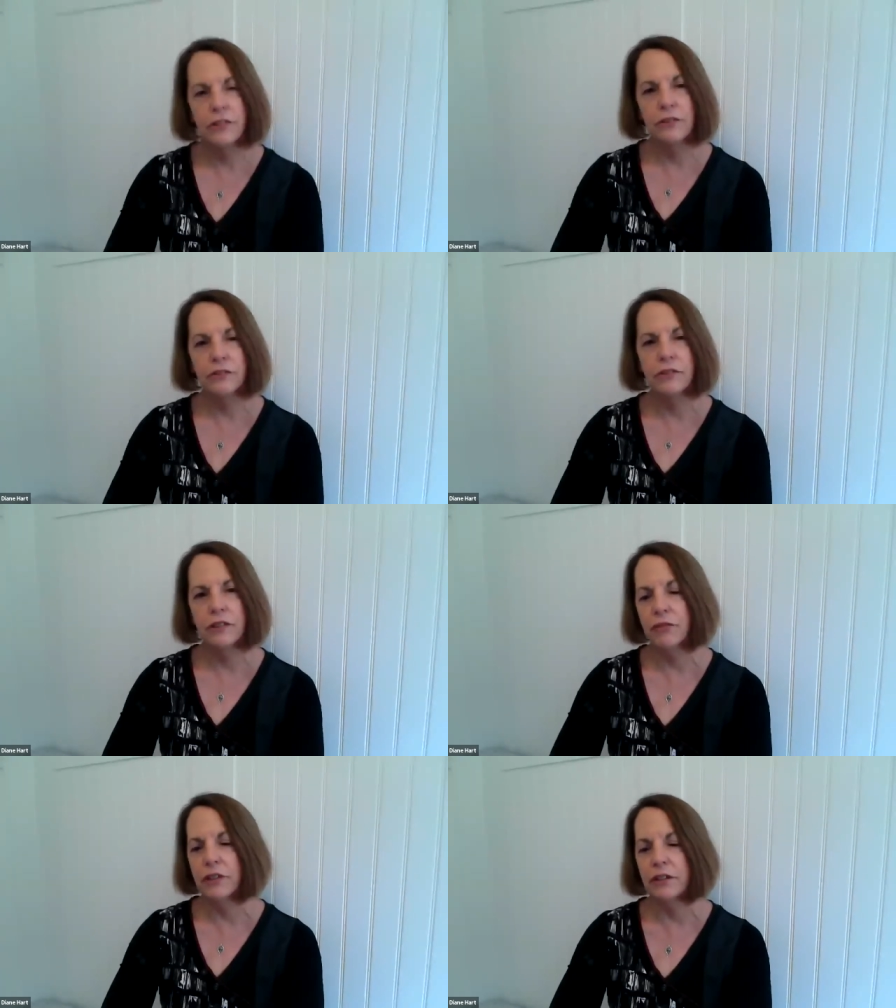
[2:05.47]
to
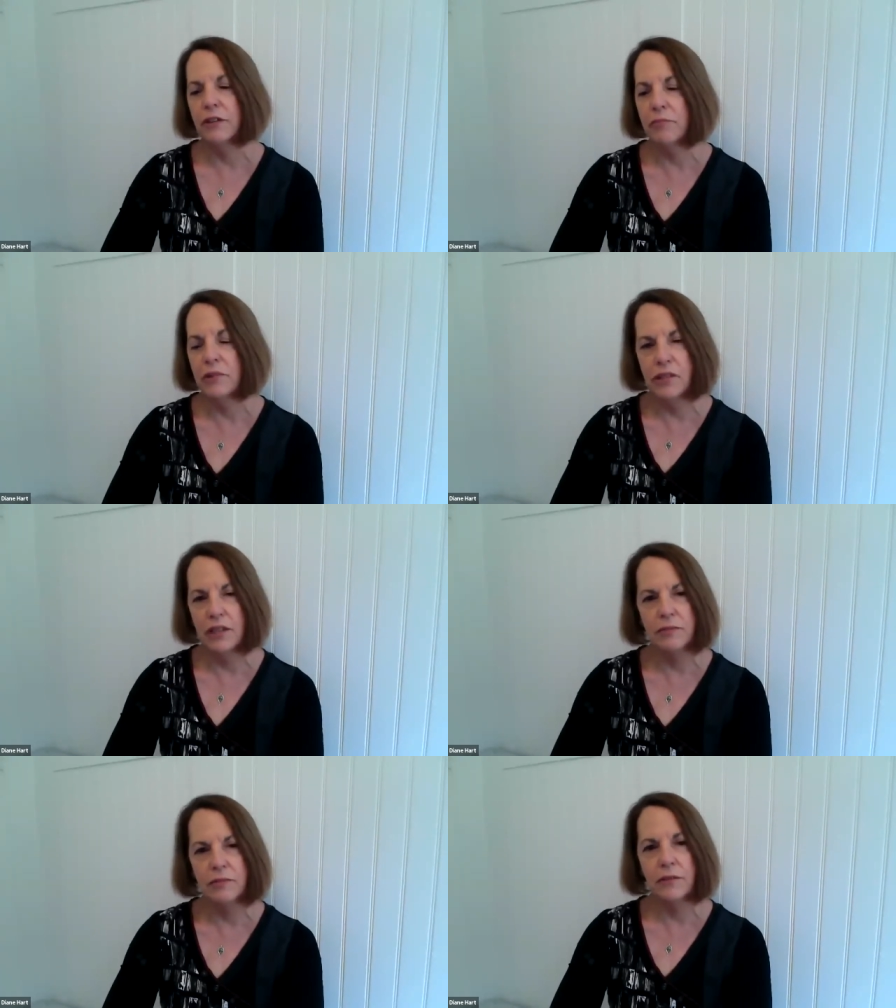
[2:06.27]
different
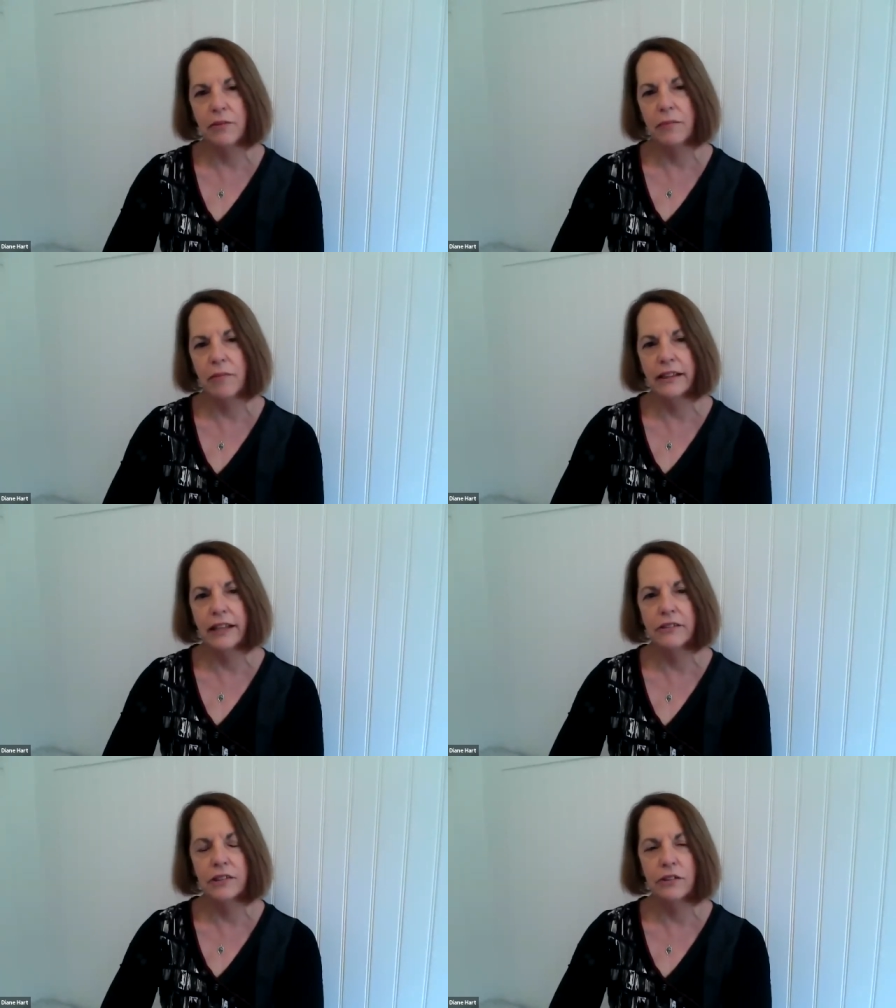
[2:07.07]
museums that we
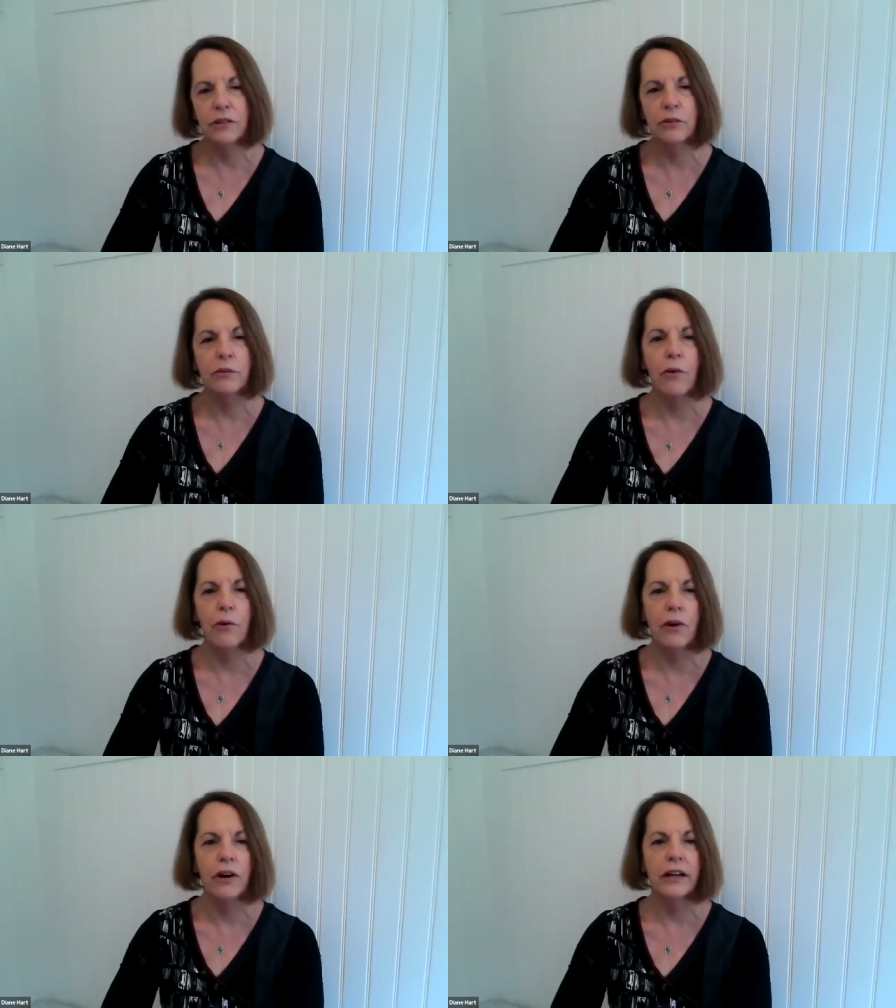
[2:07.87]
may lend
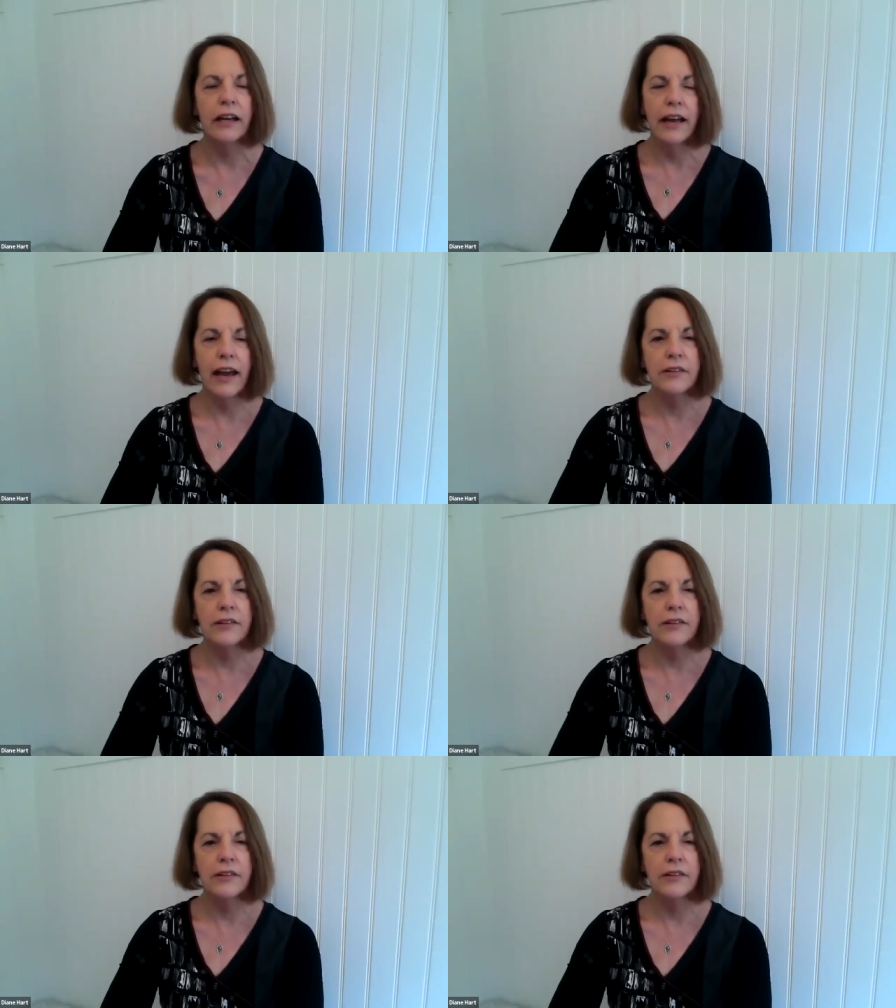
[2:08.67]
to or
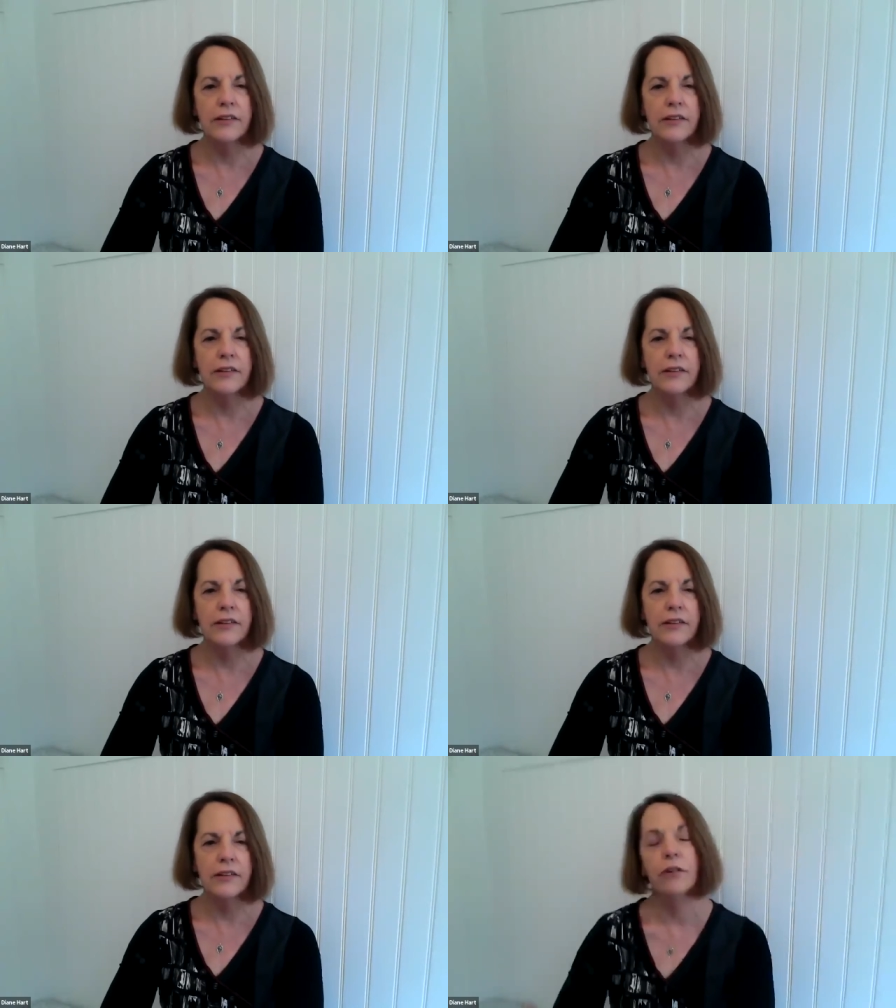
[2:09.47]

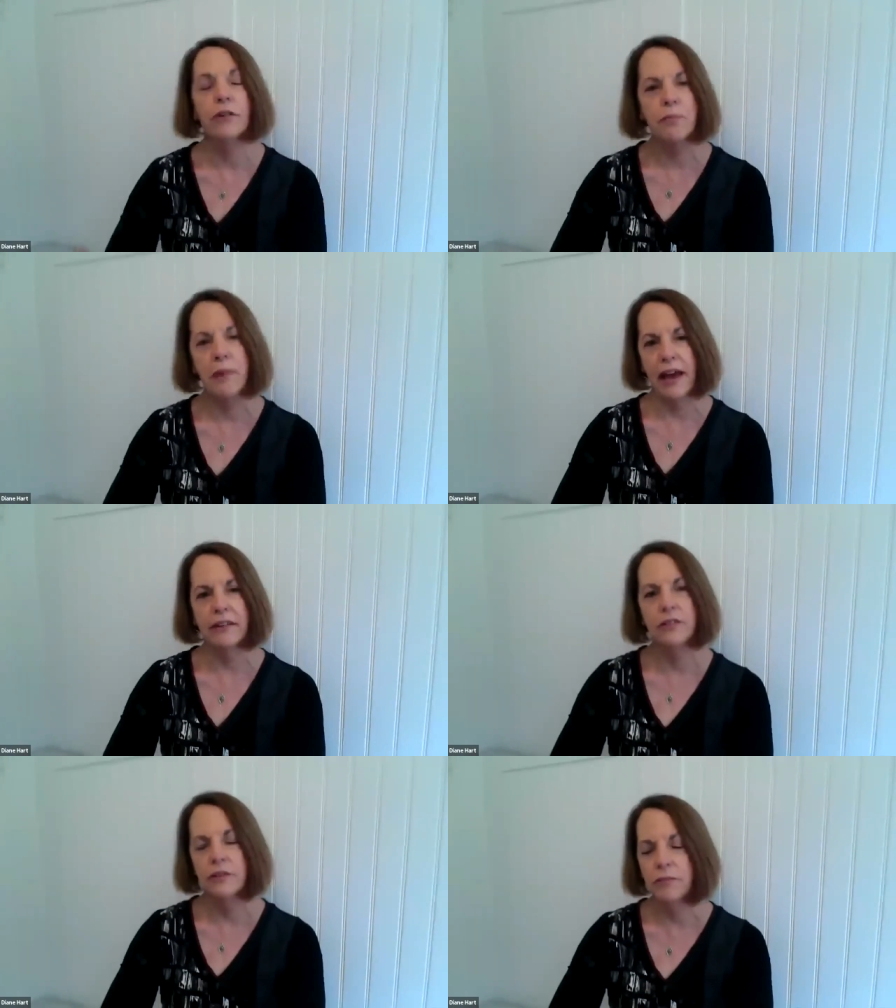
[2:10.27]
escorting loans
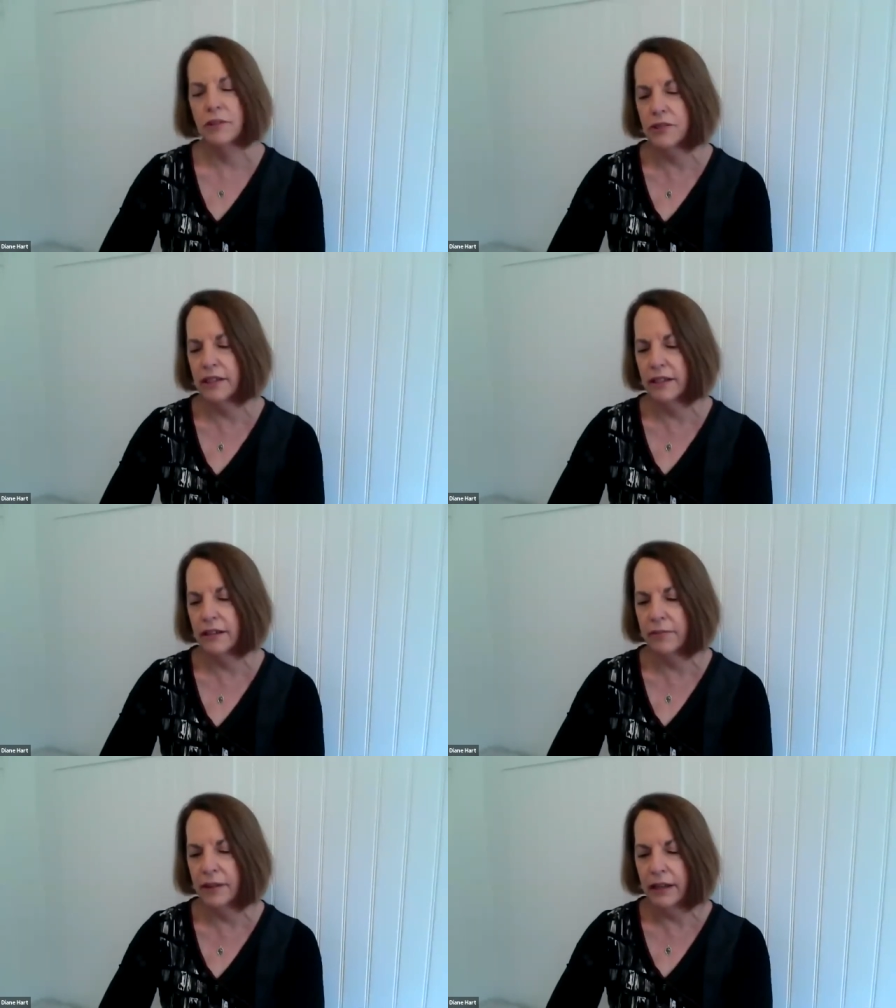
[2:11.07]
back to the
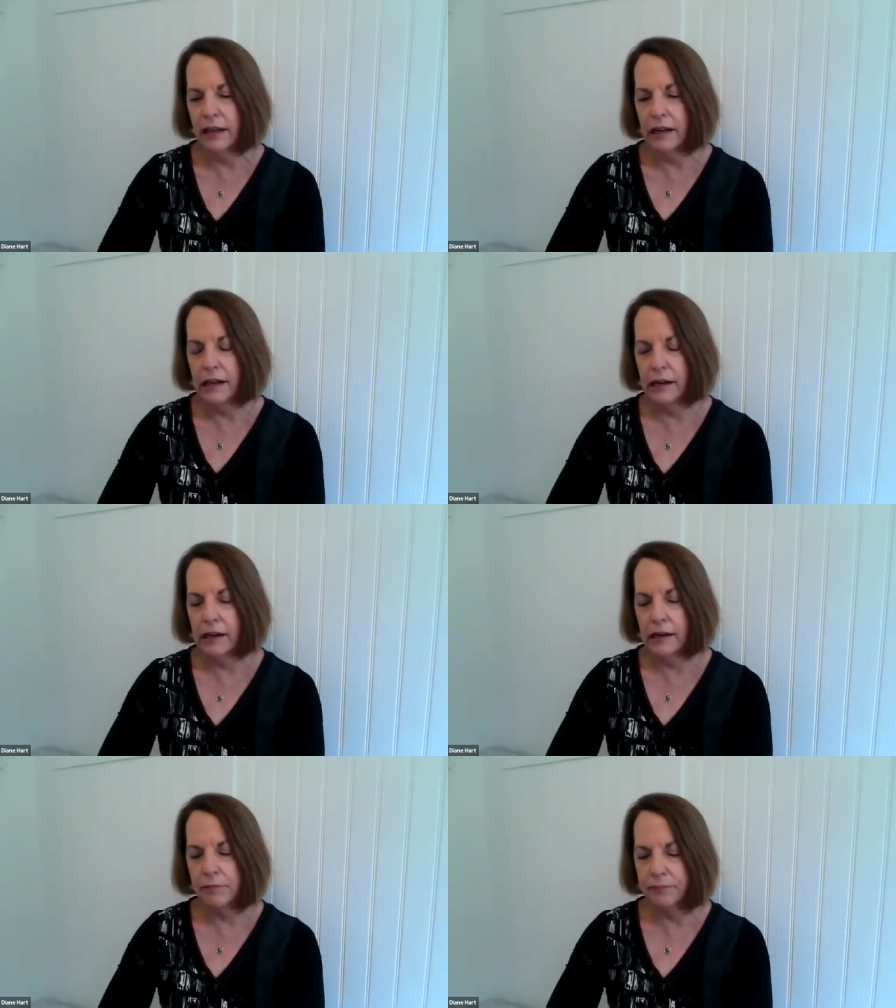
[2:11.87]
museum.
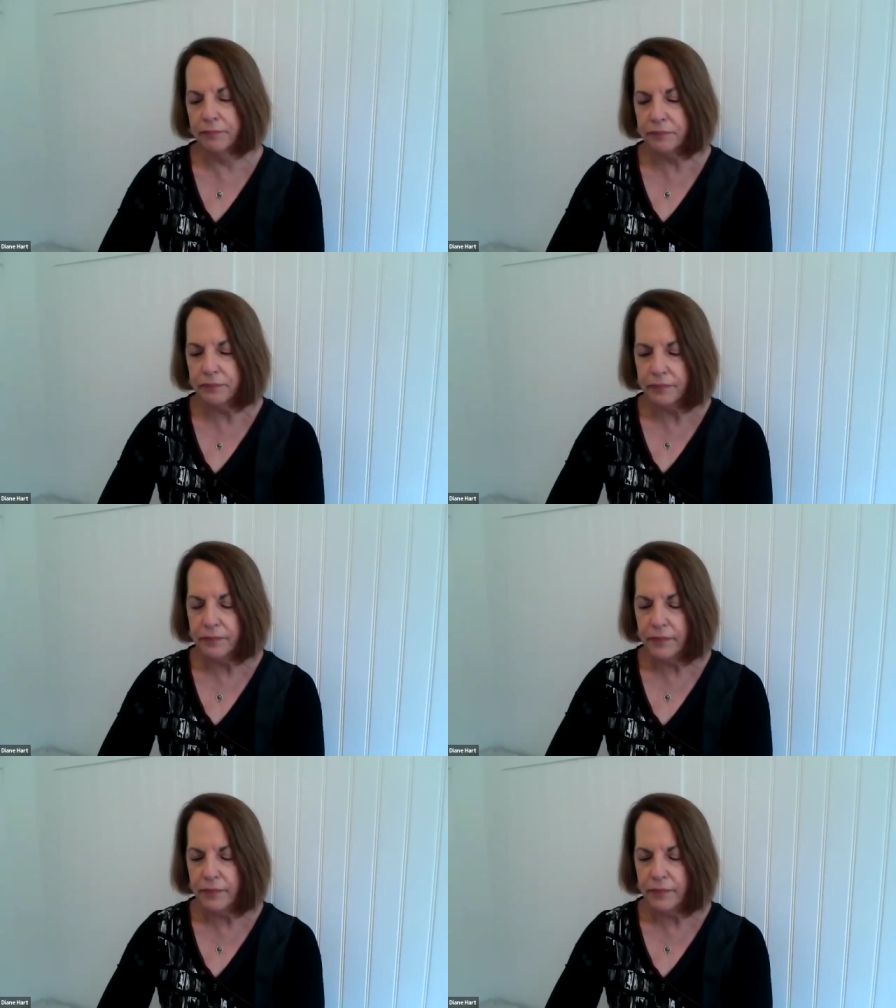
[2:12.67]
Um,